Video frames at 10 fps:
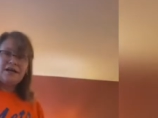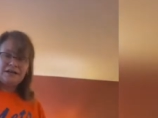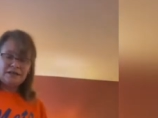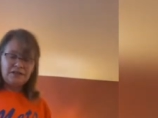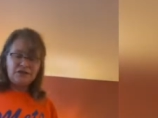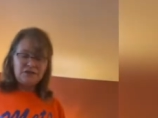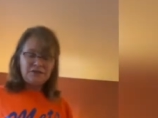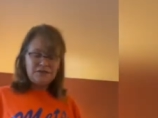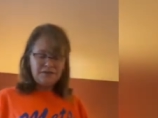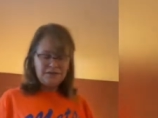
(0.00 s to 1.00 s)
the
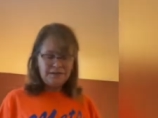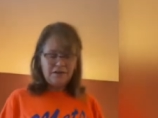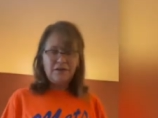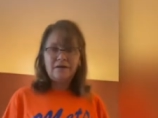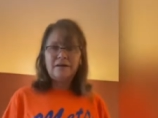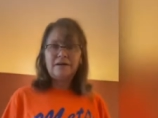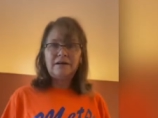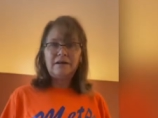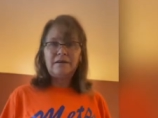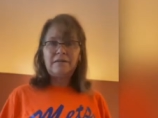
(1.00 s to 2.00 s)
shoes,
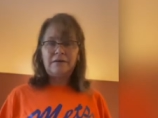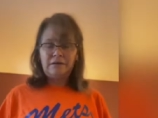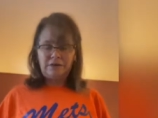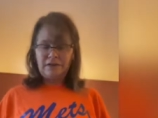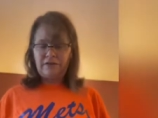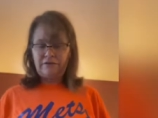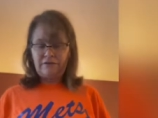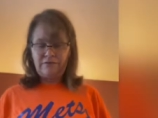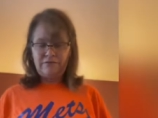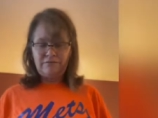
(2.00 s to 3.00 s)
they're
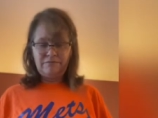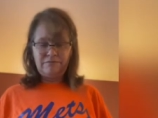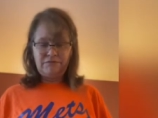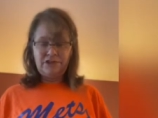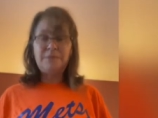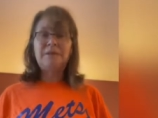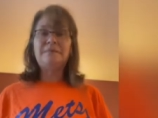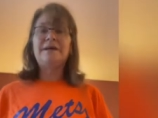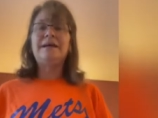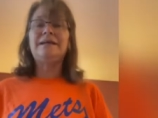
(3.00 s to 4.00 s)
cheaply
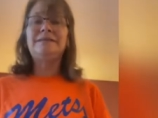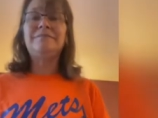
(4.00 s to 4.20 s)
made.